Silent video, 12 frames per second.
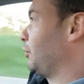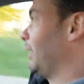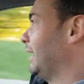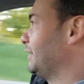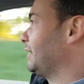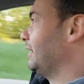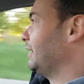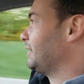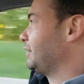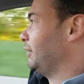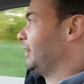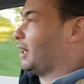quid,
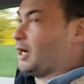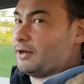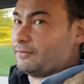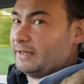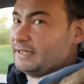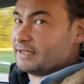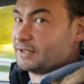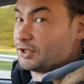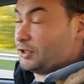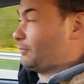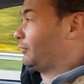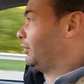two and a half litre
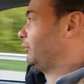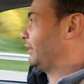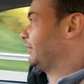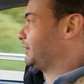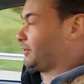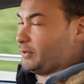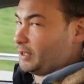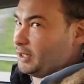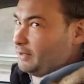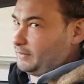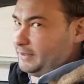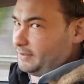Subaru, and the two and a
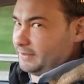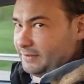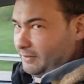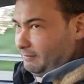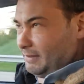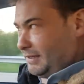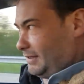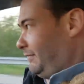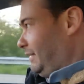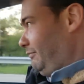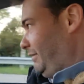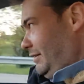half litre is not massively
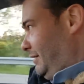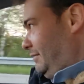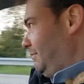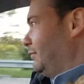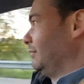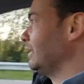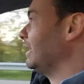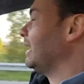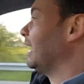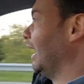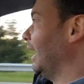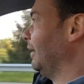reliable,
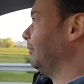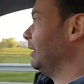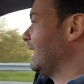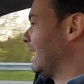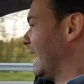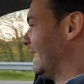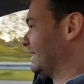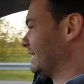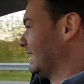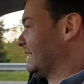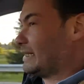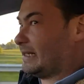um, it's,
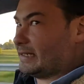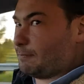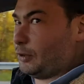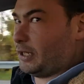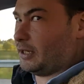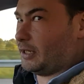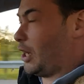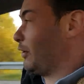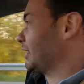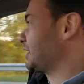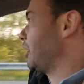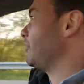it's, it's pretty good going.
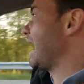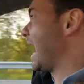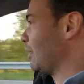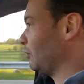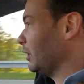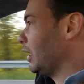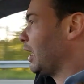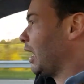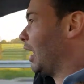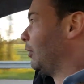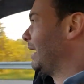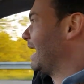So now uh,
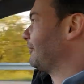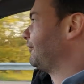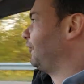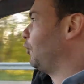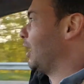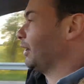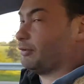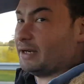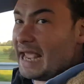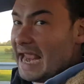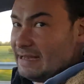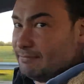we have
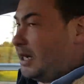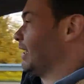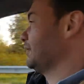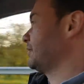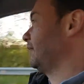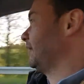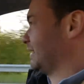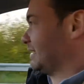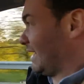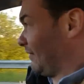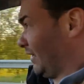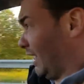408 miles of this
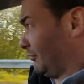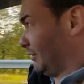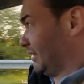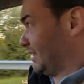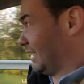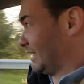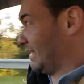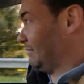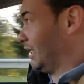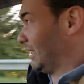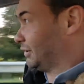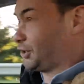760
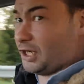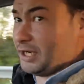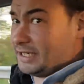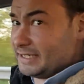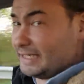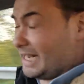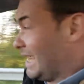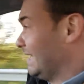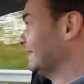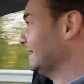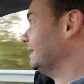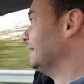mile journey today
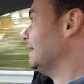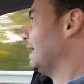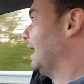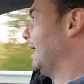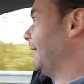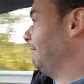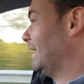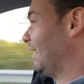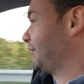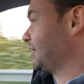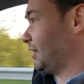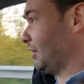um, left to
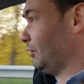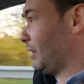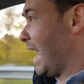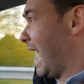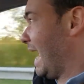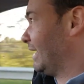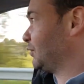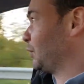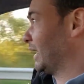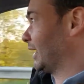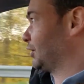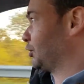do, and we're
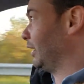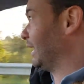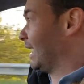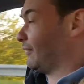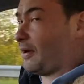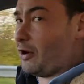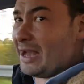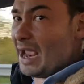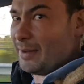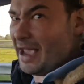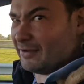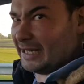going to try and get ferry. I'm
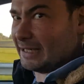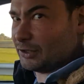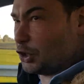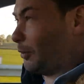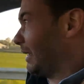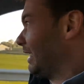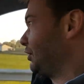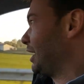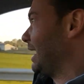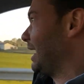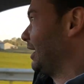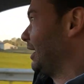having a little Top Gear challenge
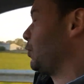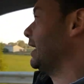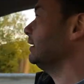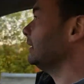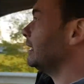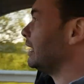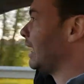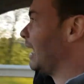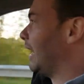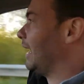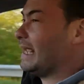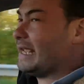as well.
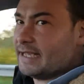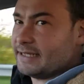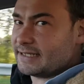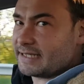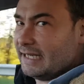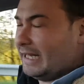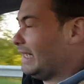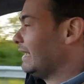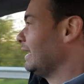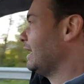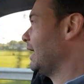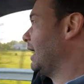Uh, Ian Seeley,
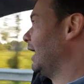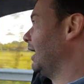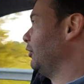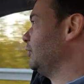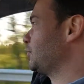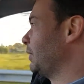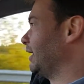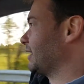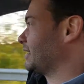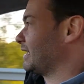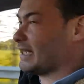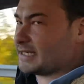uh, who was with us
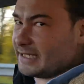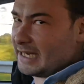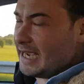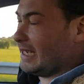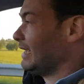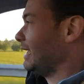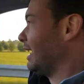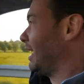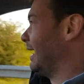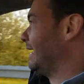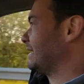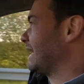yesterday, uh,
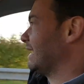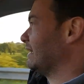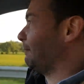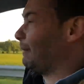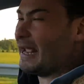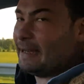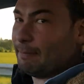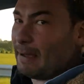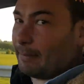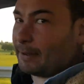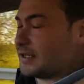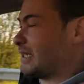is taking the plane back
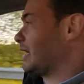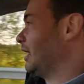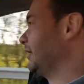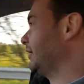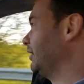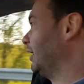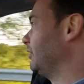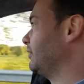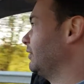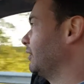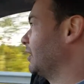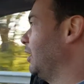because he can't, you know,
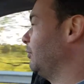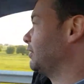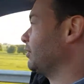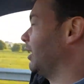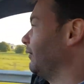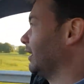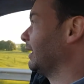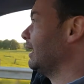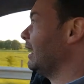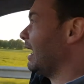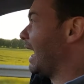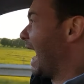cope with driving.
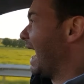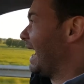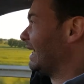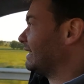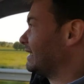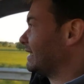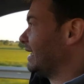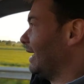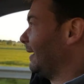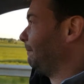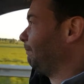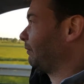And
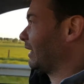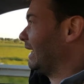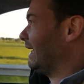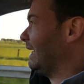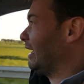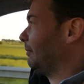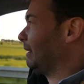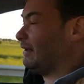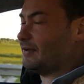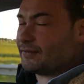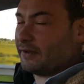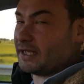um, he, I believe, his
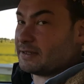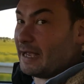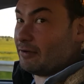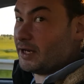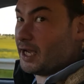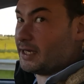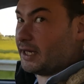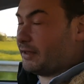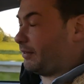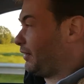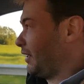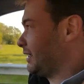flight's about 9,
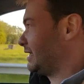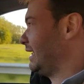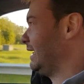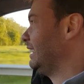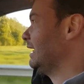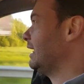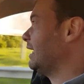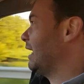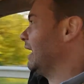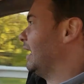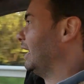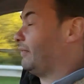9.30.
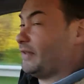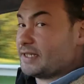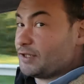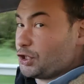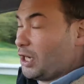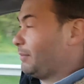Uh, this is German